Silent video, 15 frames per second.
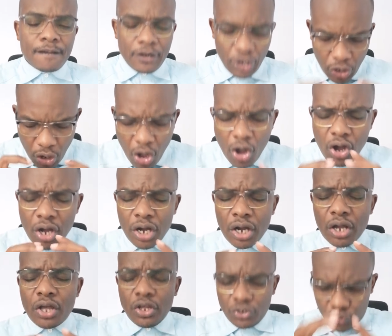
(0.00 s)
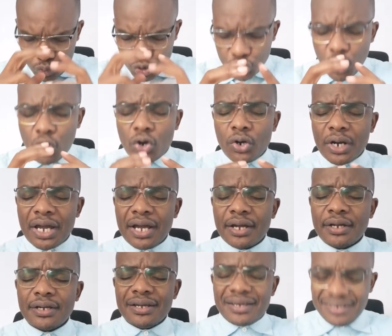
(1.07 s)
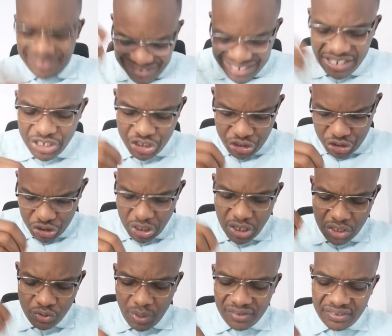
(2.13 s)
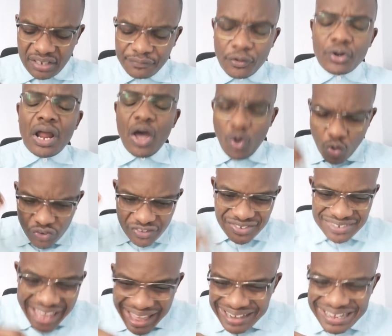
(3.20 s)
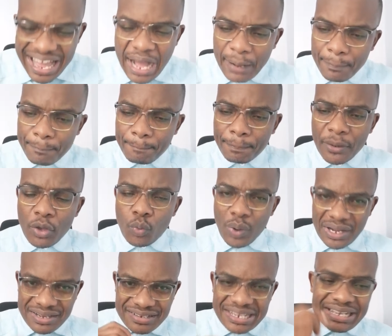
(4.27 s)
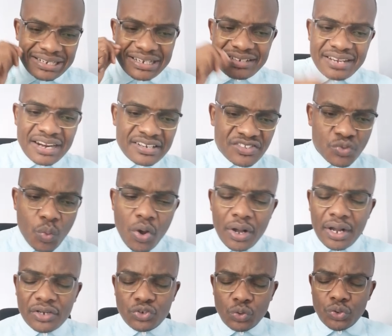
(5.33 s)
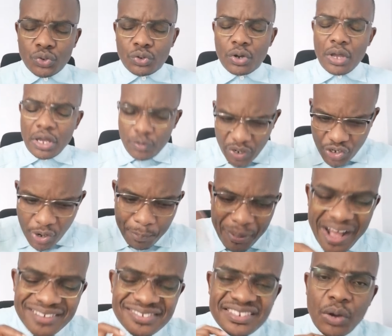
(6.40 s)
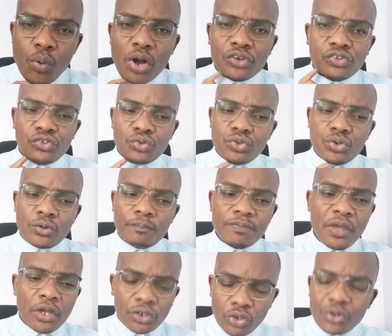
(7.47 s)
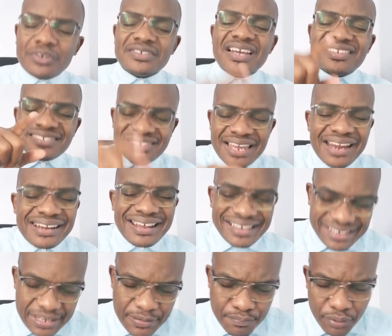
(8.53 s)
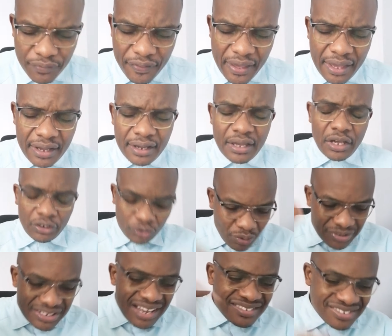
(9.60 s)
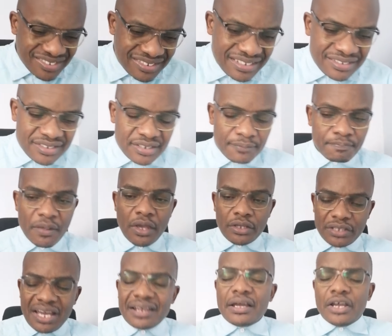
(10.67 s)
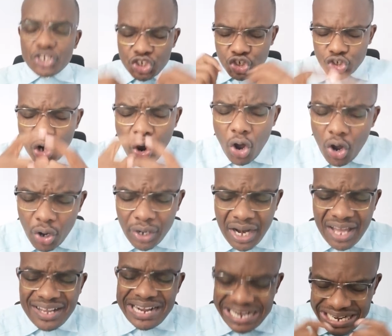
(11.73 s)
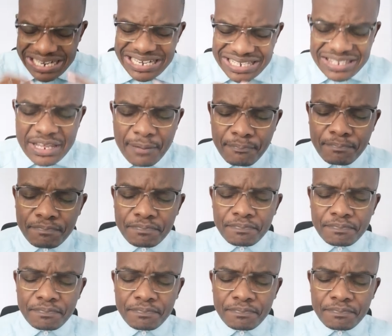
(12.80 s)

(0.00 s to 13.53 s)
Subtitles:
Long to show honor. Teach yourself on. Stand up when dignitaries walk to you, when your pastor walks to you. Don't just stand akimbo there. Don't just sit. Yeah, show honor. Greet them.